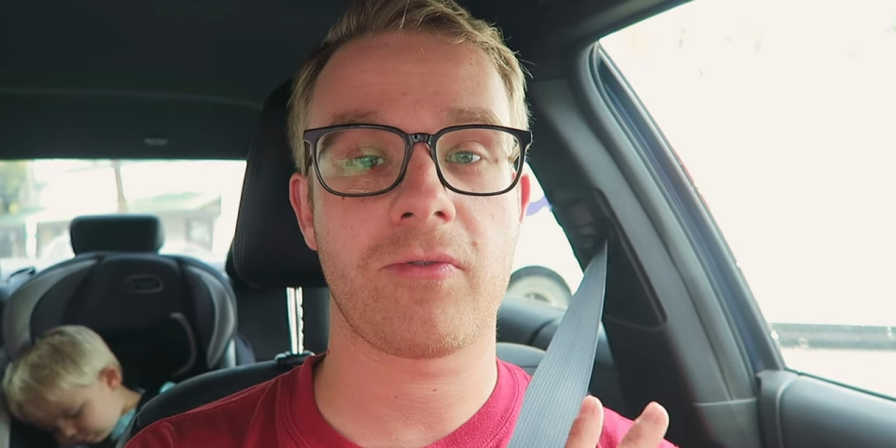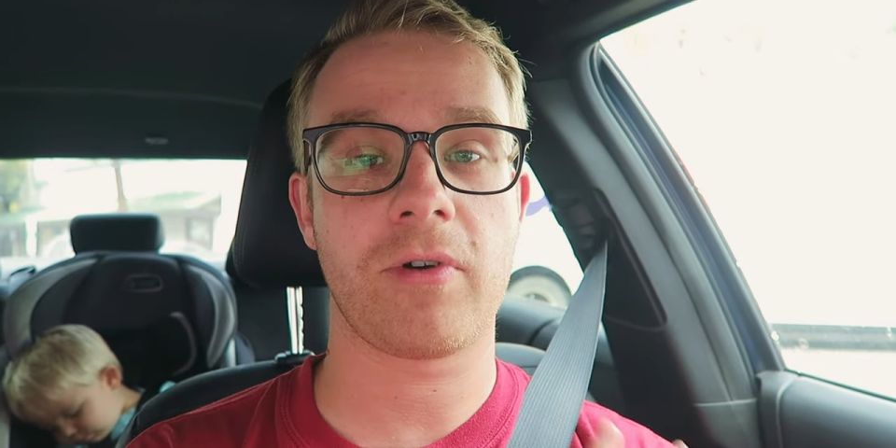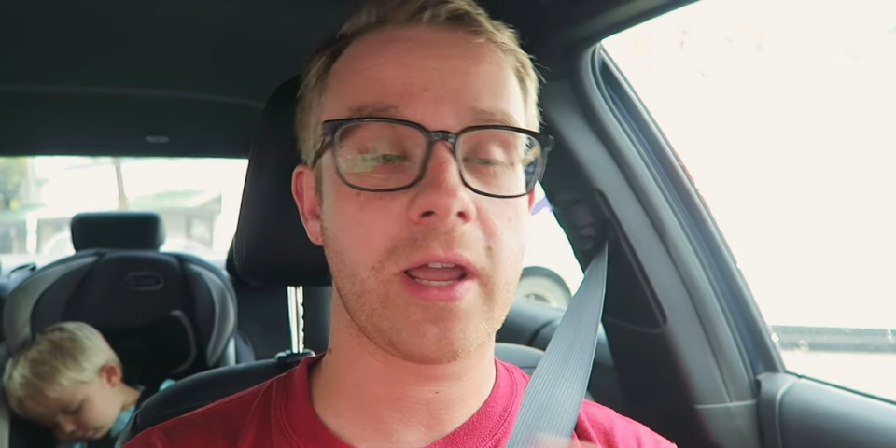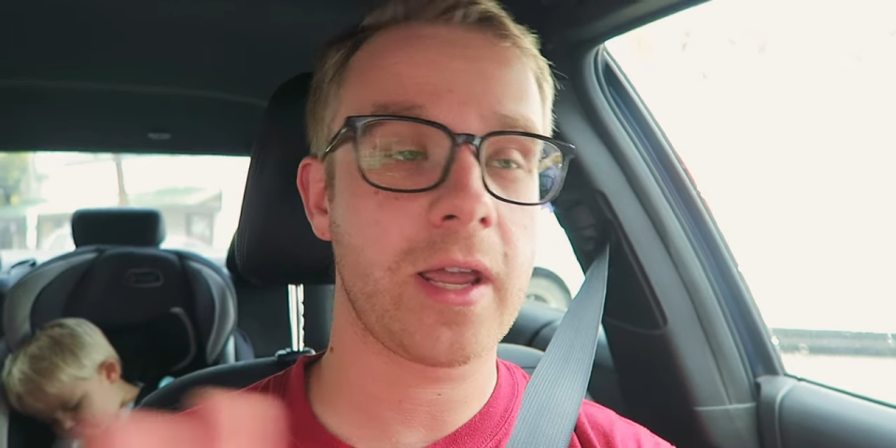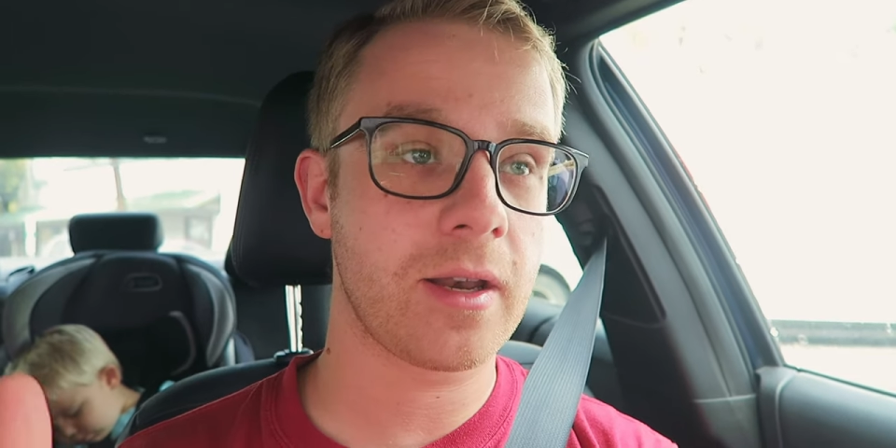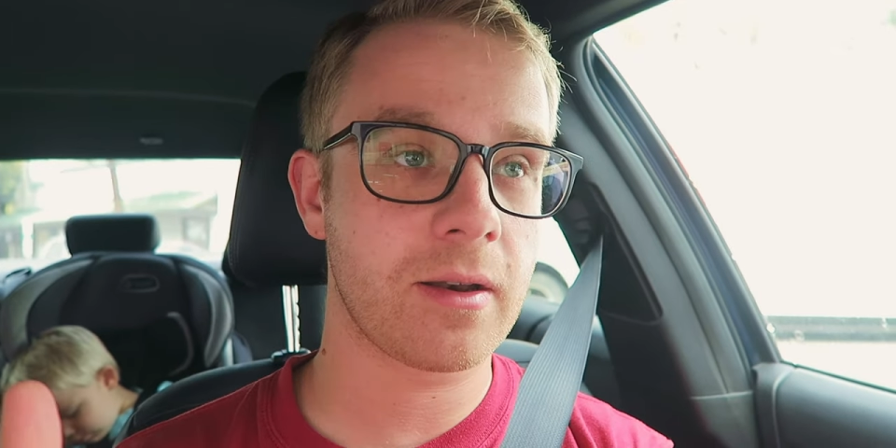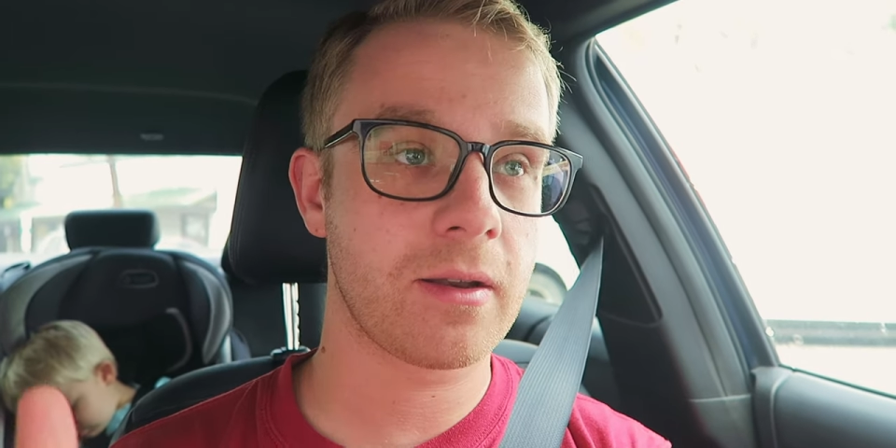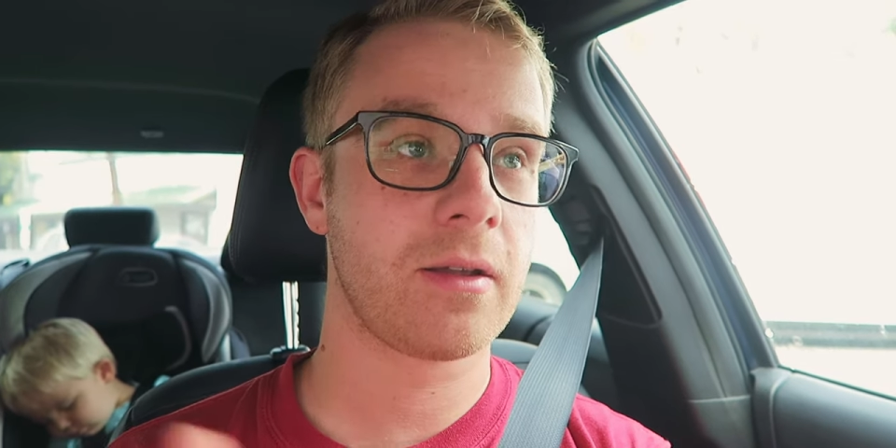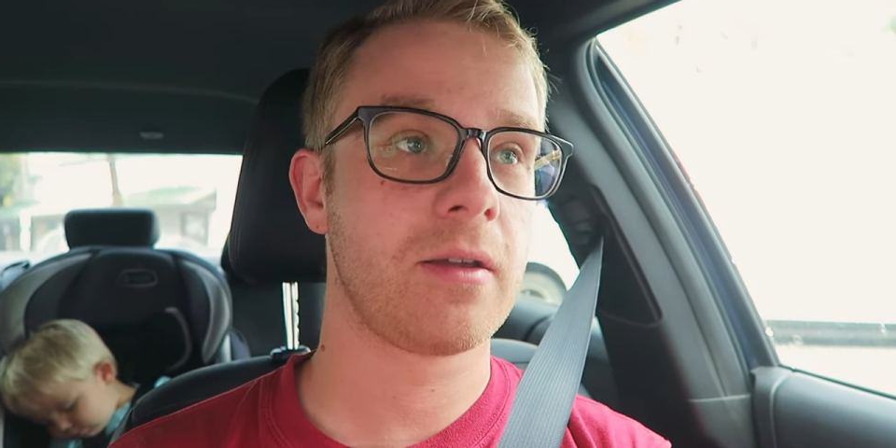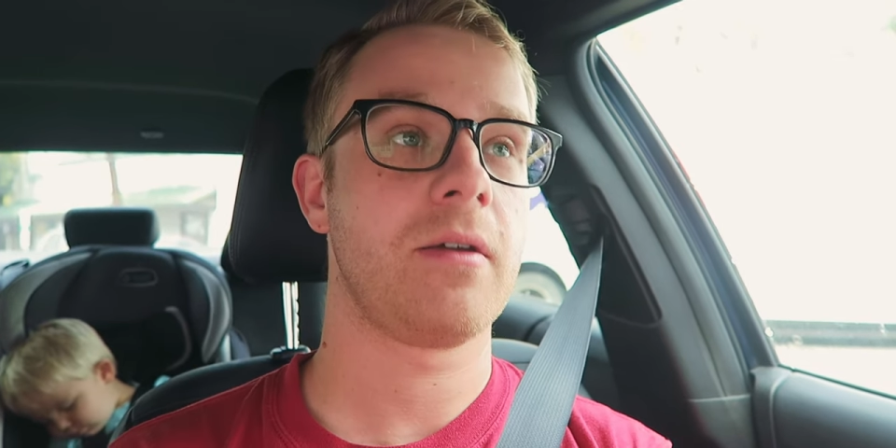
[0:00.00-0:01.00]

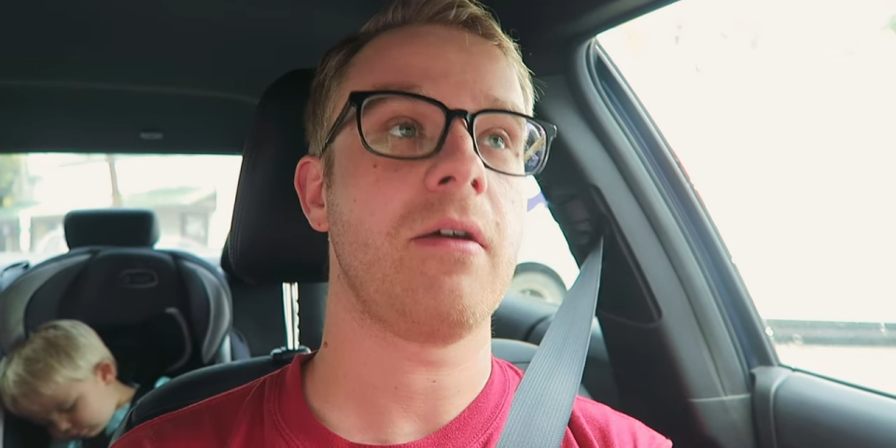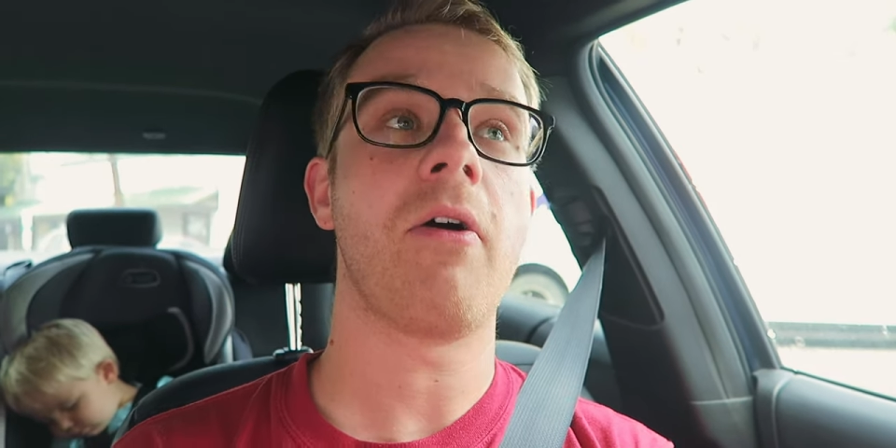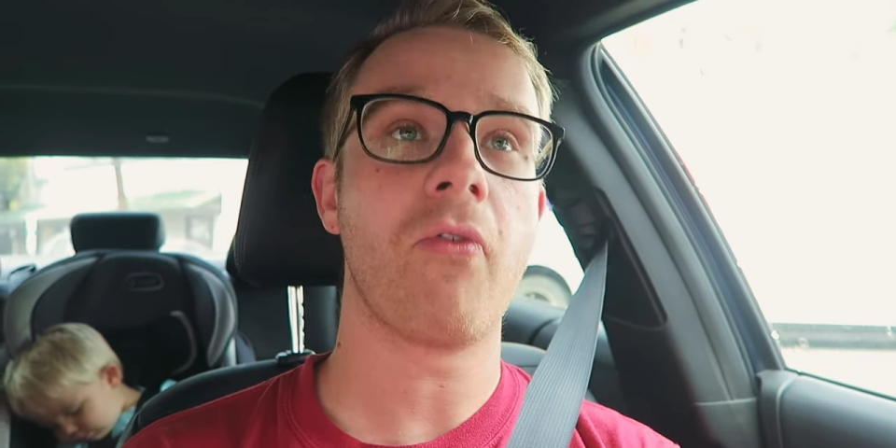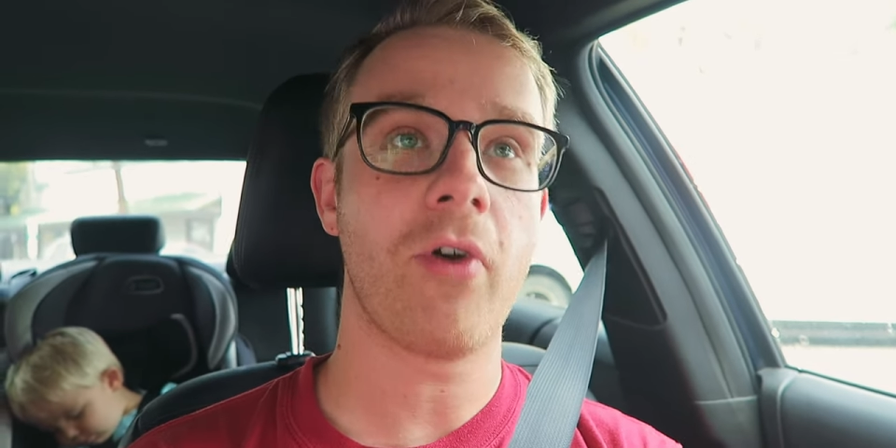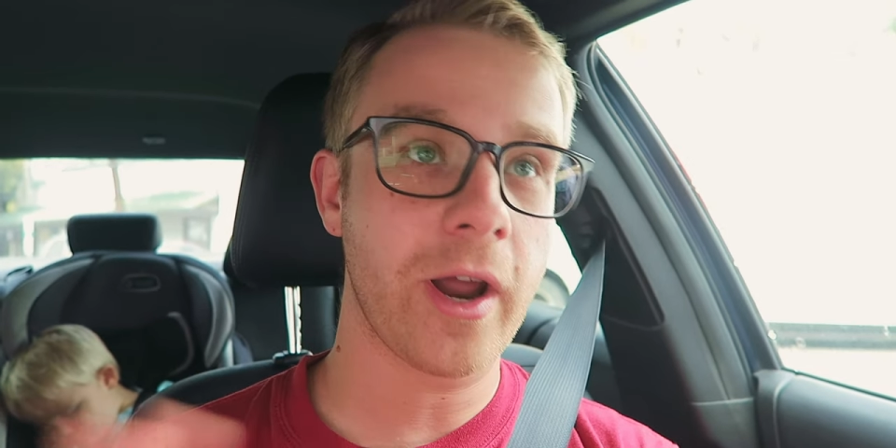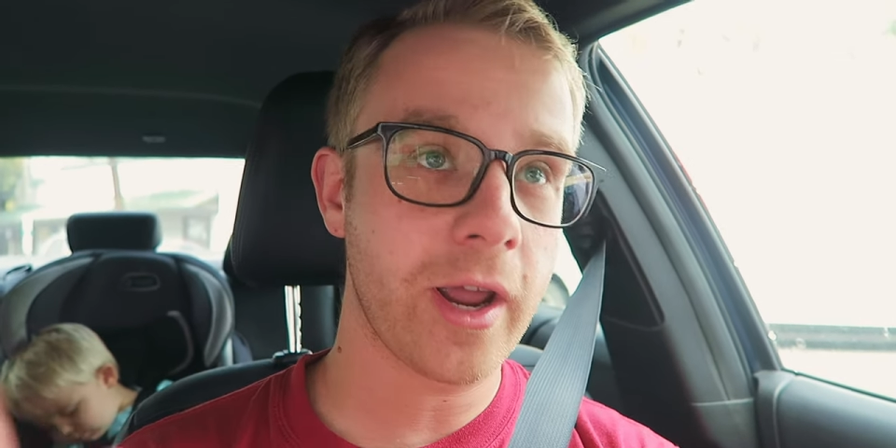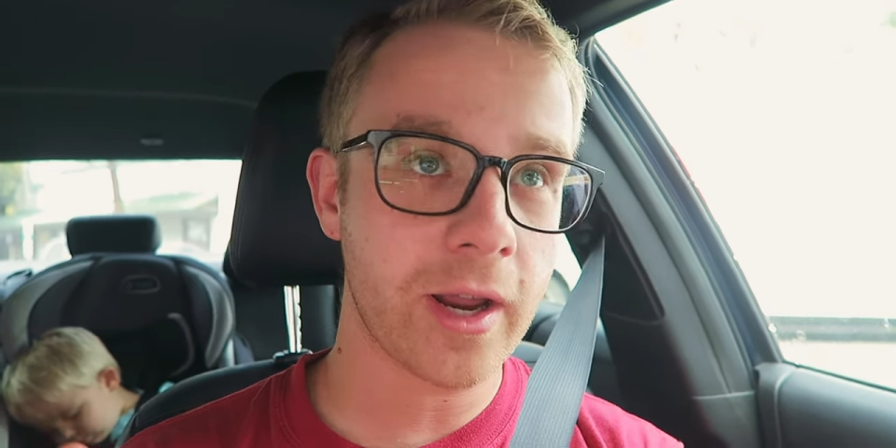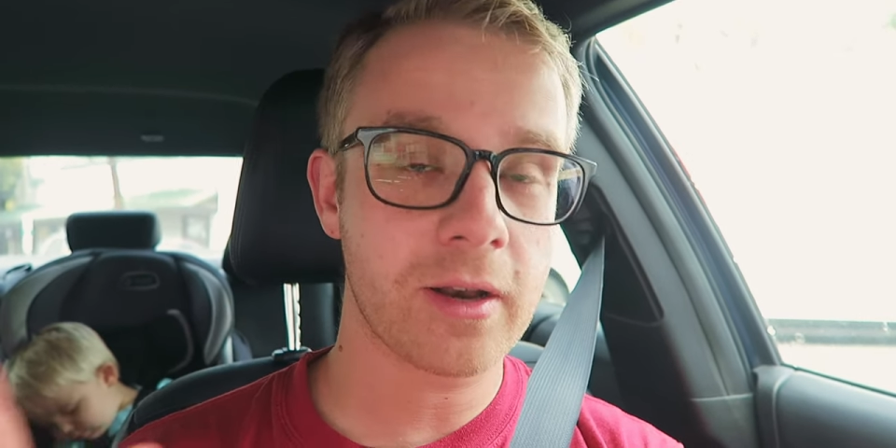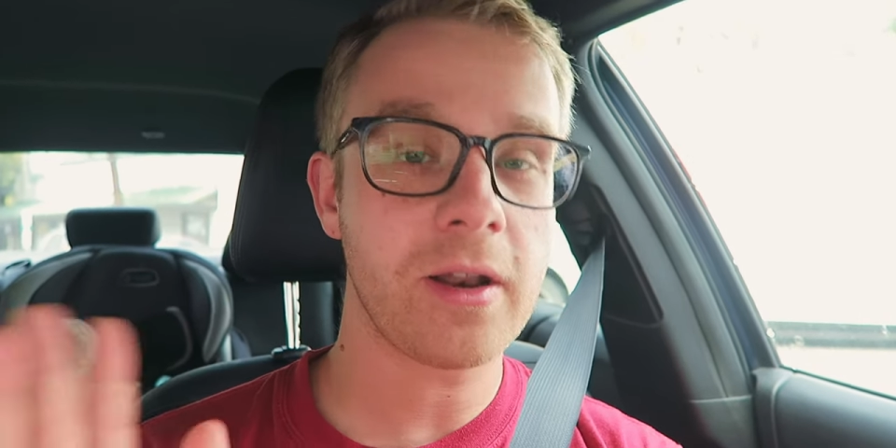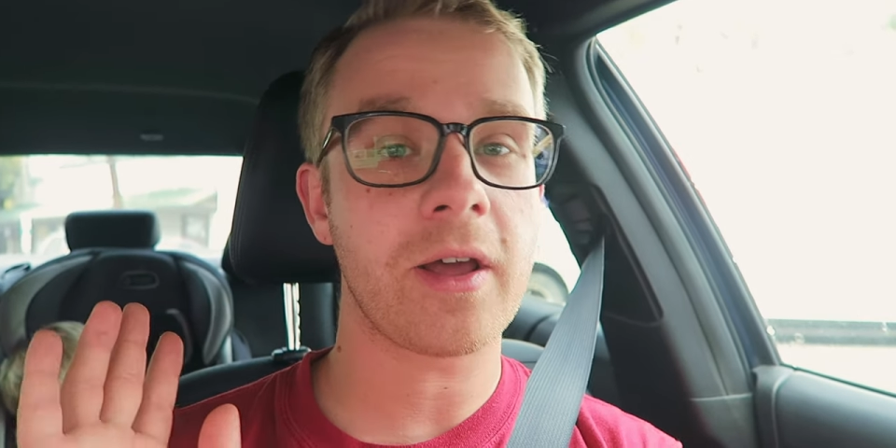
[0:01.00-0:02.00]
rain and
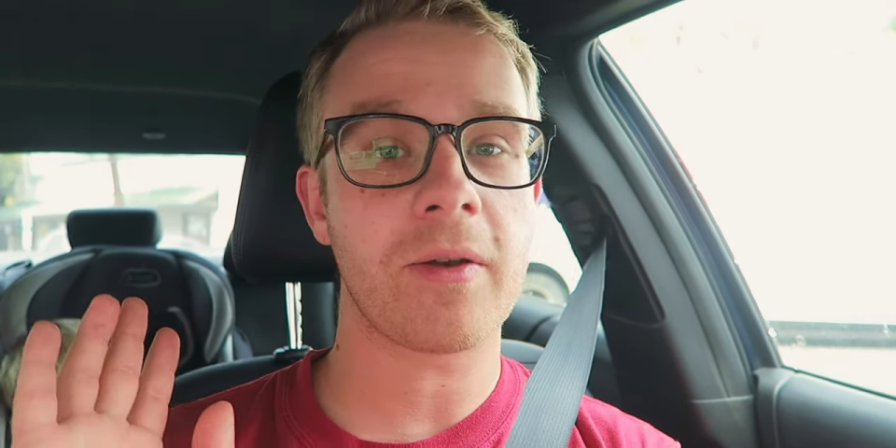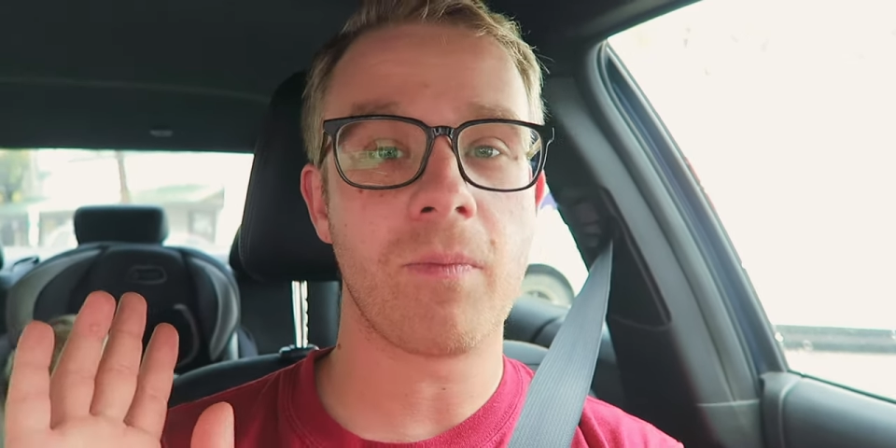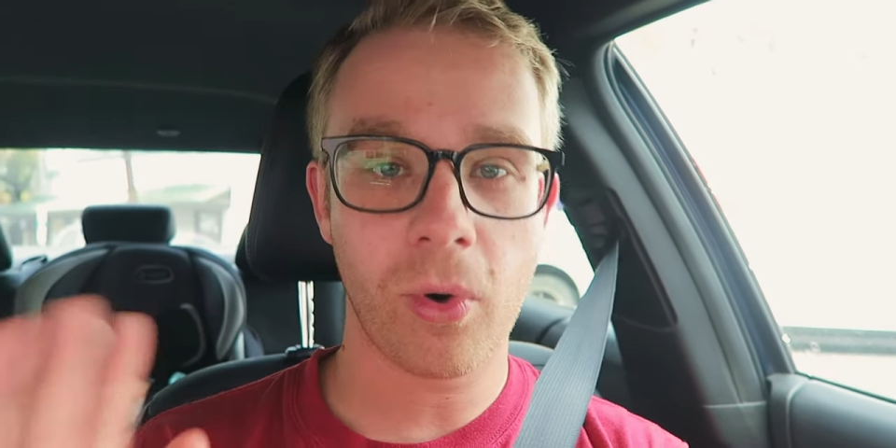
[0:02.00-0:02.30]
rain and